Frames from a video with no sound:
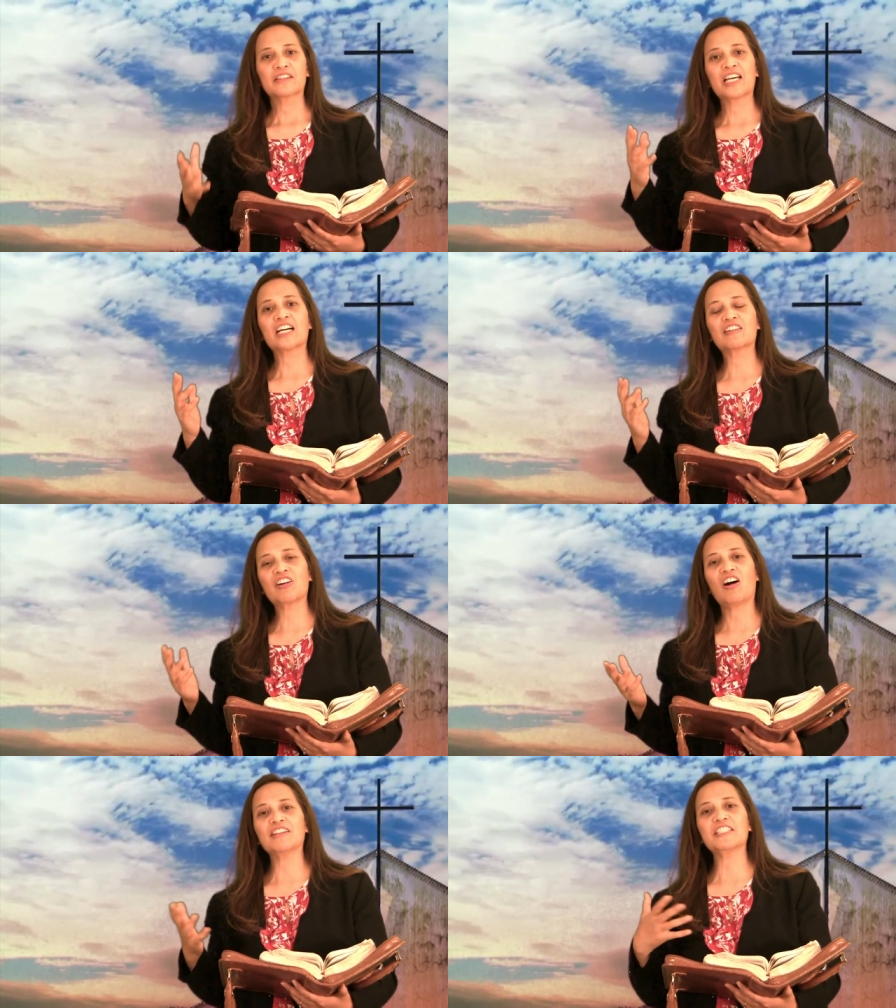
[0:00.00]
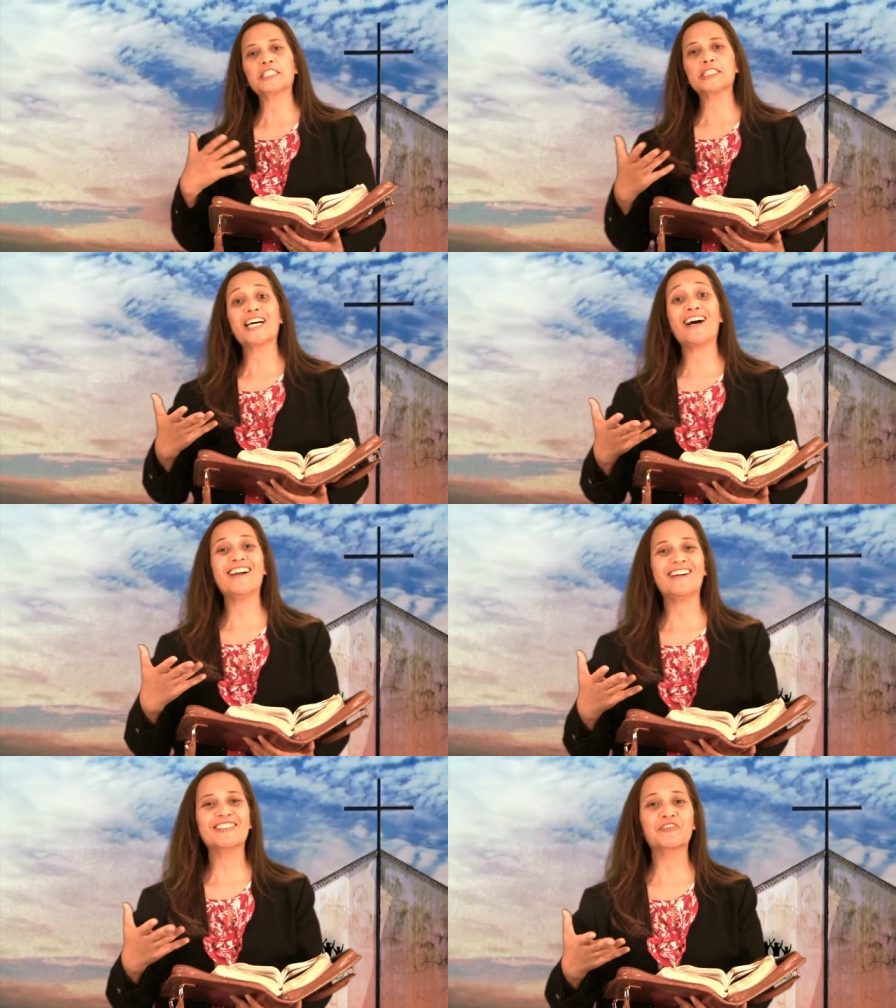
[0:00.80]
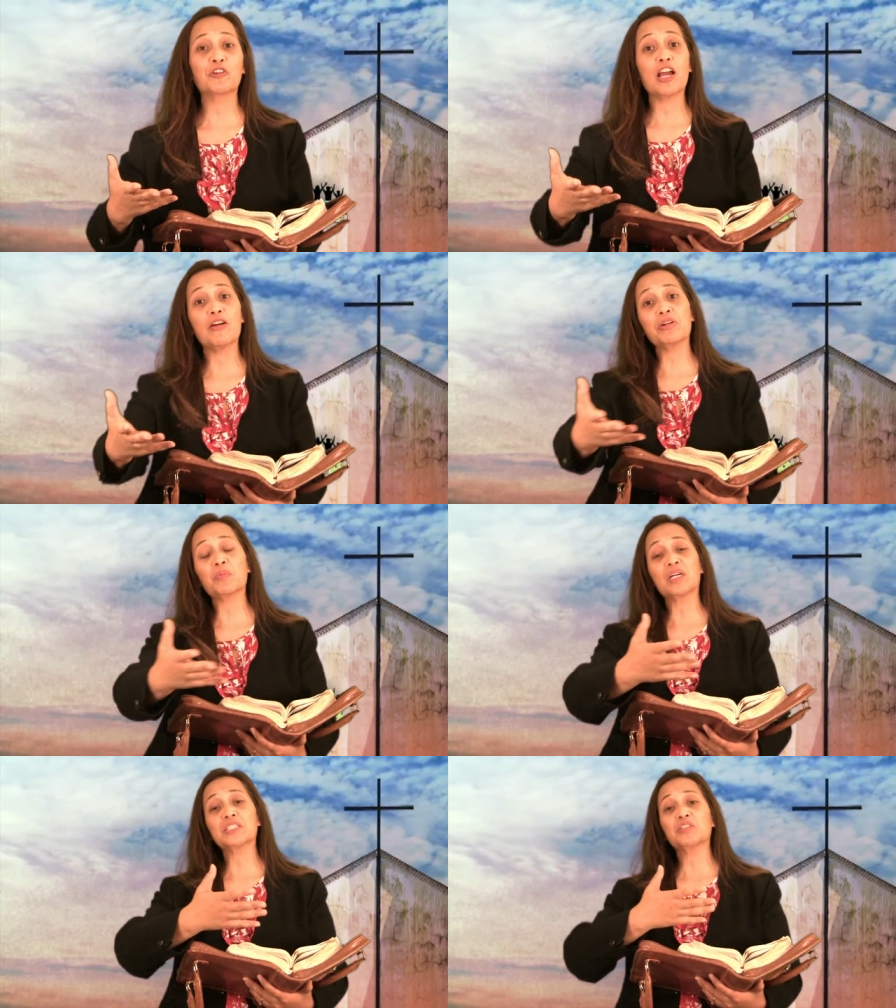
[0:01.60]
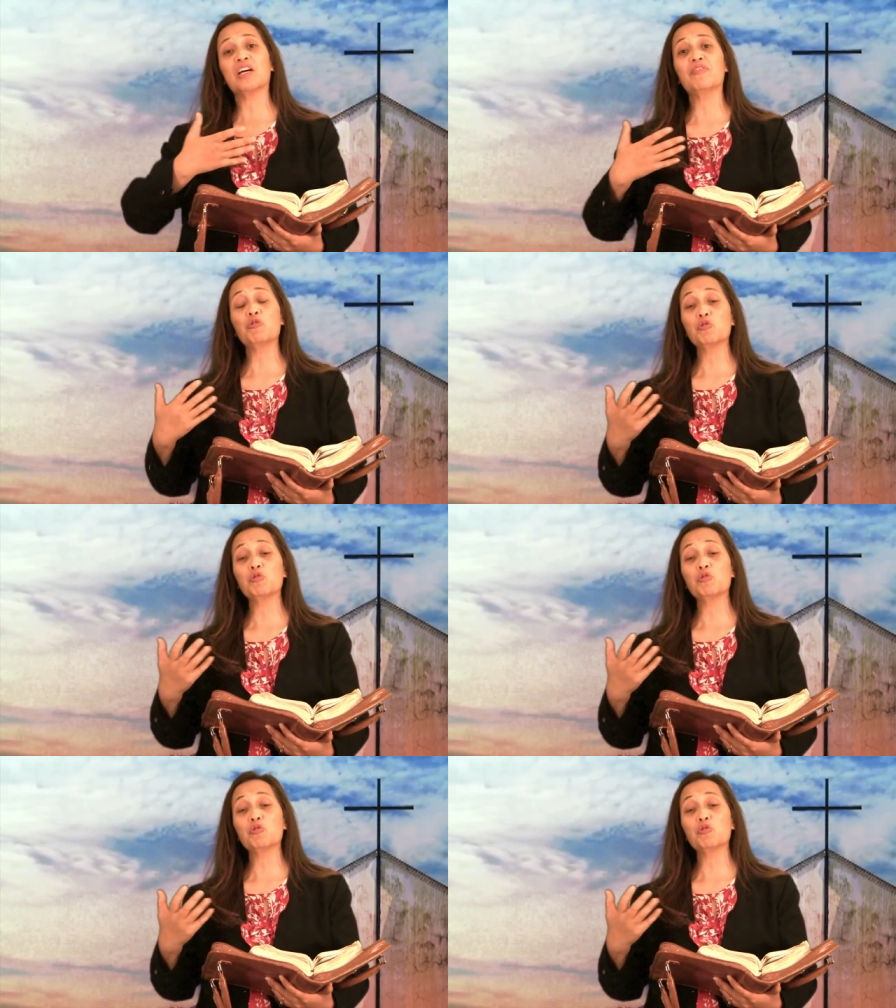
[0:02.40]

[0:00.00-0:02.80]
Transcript: that God desired for everyone to have a